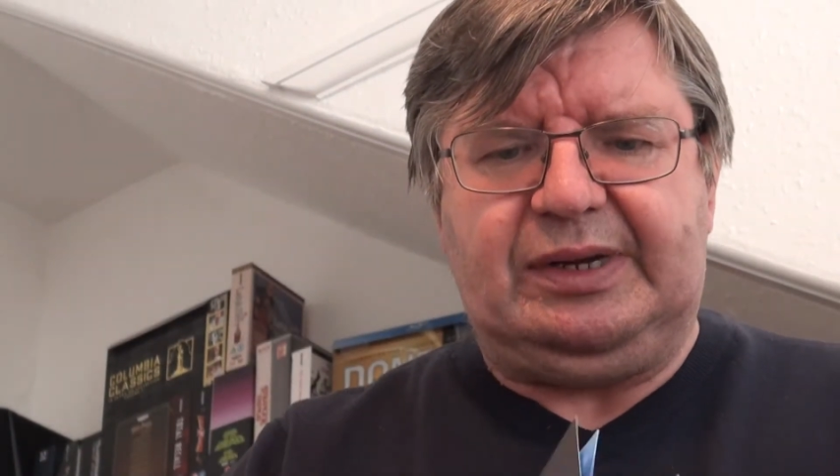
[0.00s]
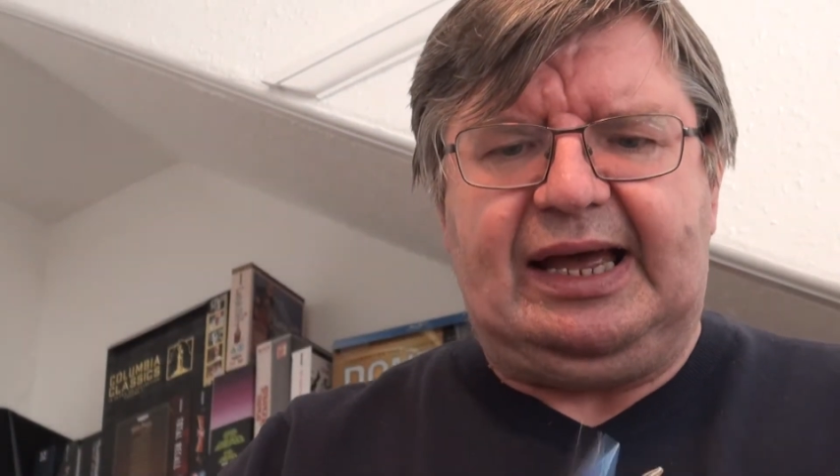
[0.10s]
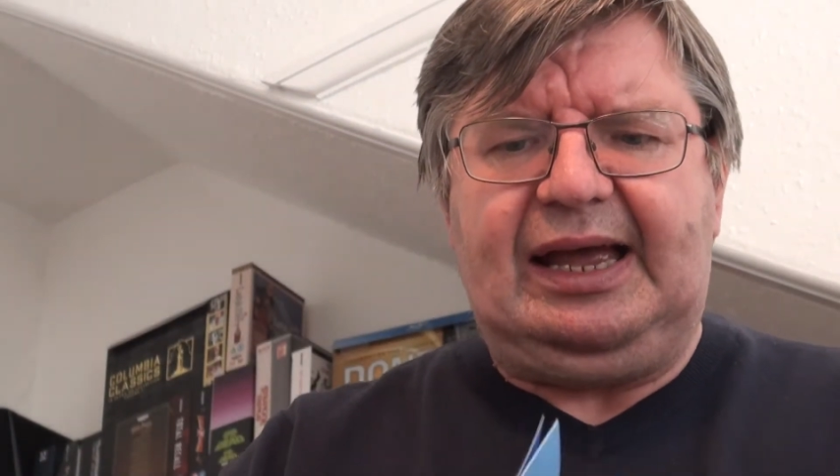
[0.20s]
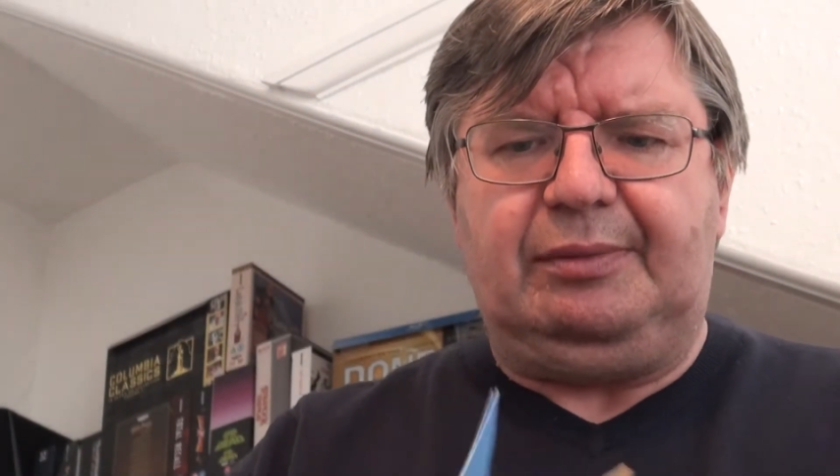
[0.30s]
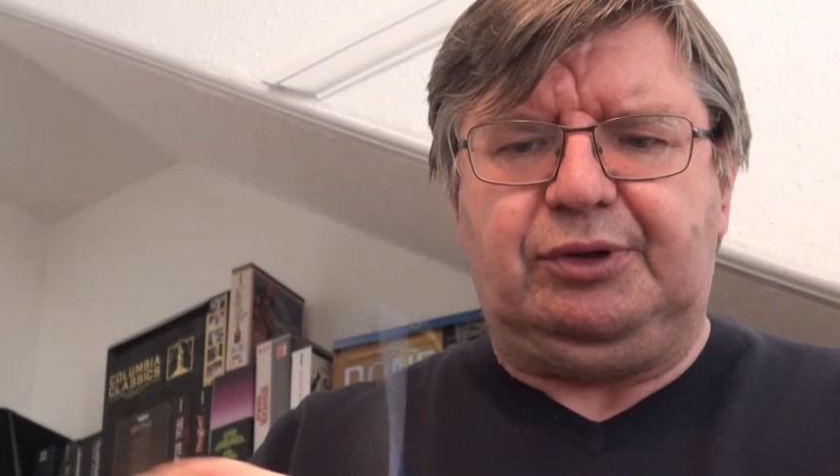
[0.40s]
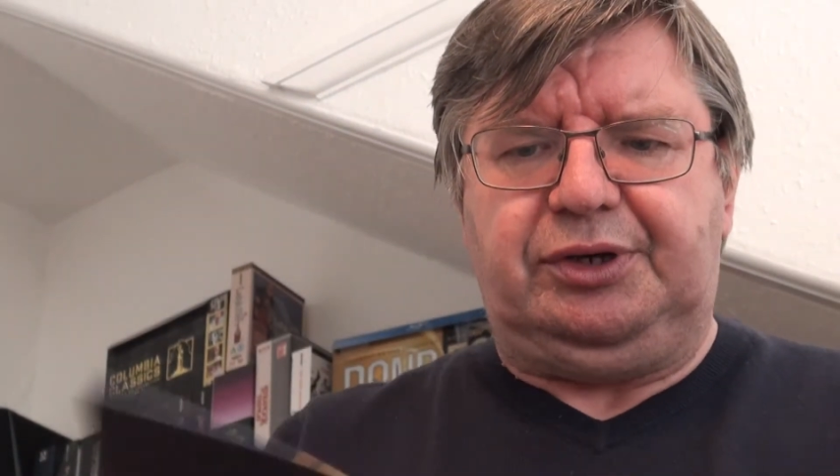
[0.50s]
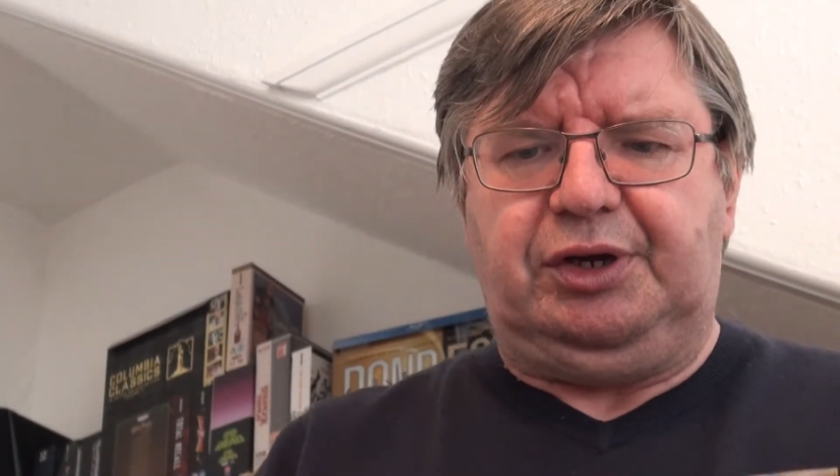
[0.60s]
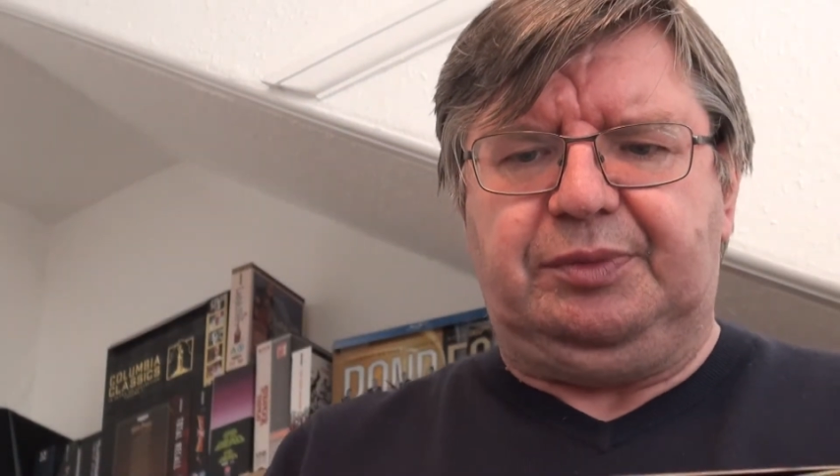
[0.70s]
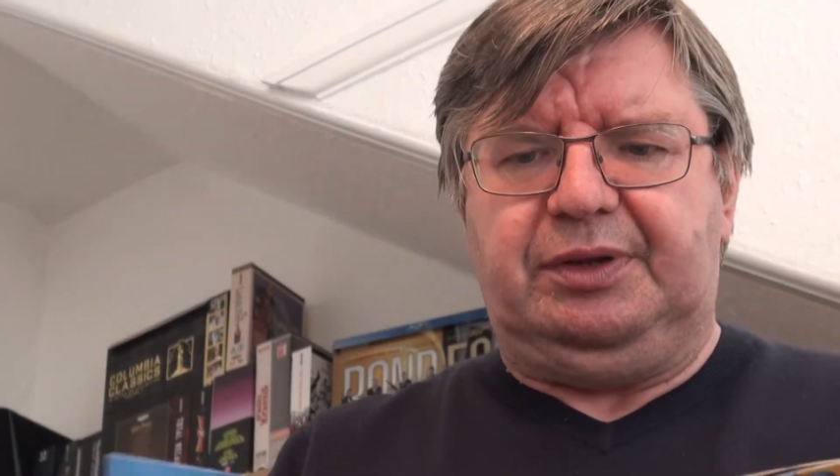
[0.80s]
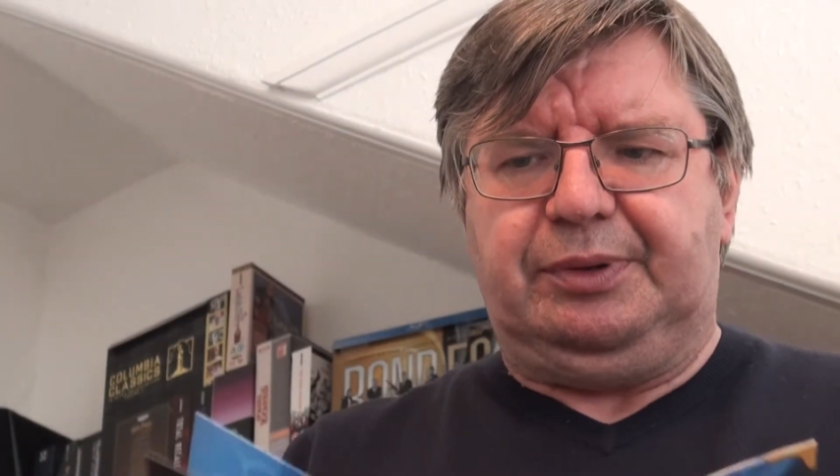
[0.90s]
Well, I am going
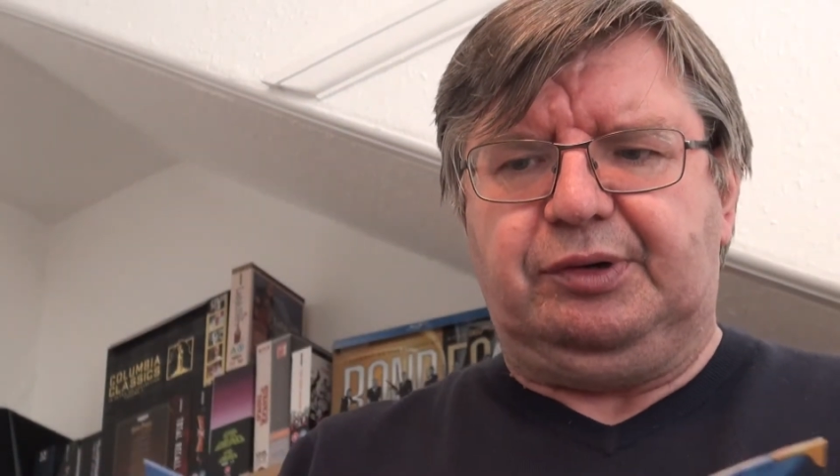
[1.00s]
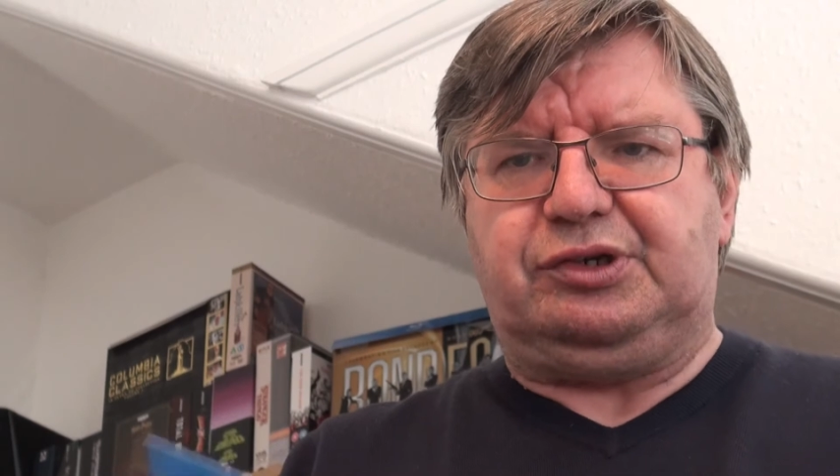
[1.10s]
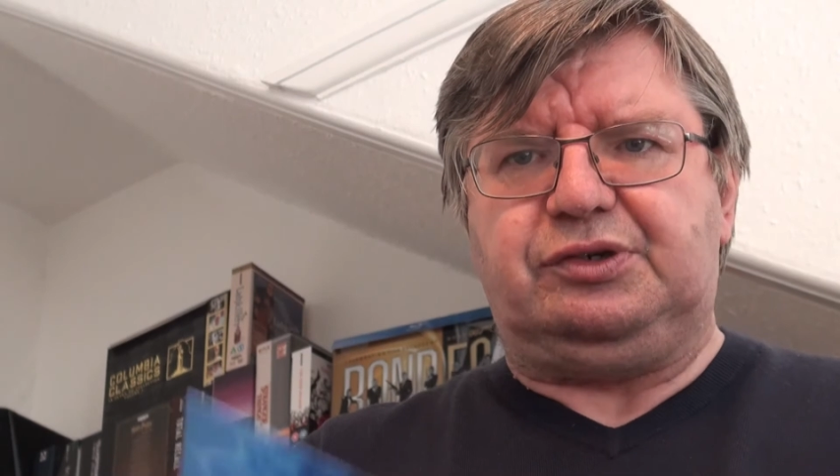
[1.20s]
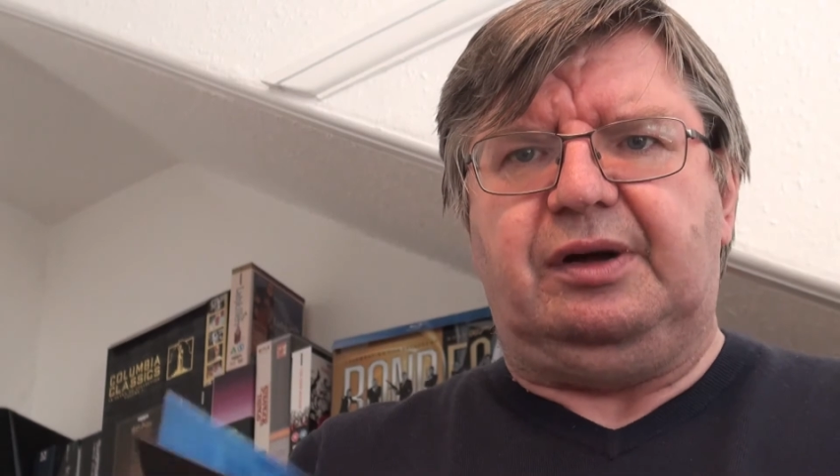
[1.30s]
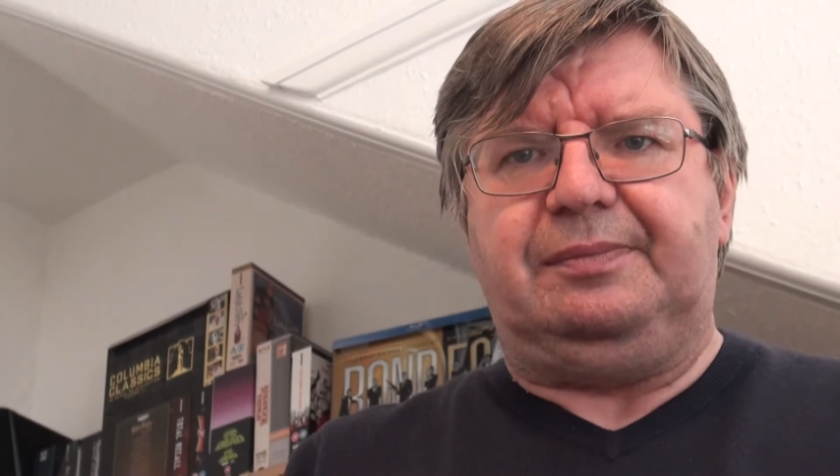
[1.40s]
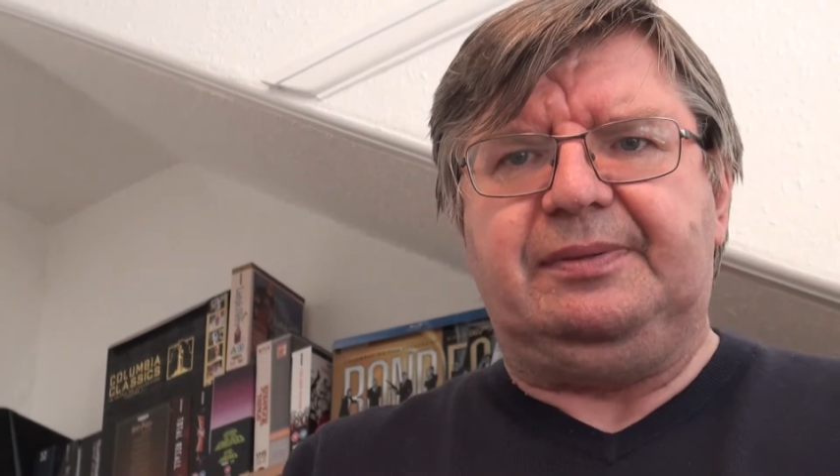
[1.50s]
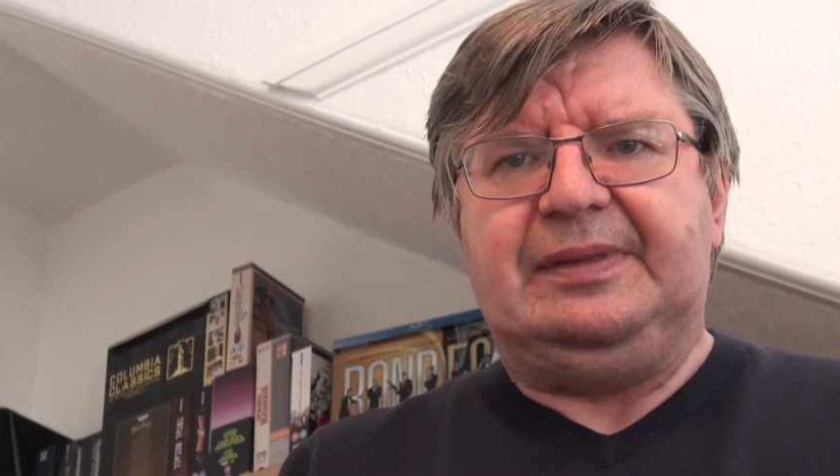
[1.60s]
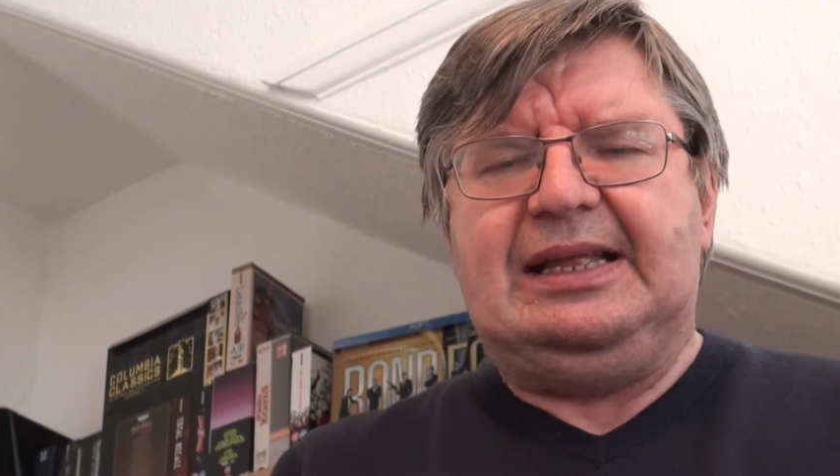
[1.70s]
to open the poster up.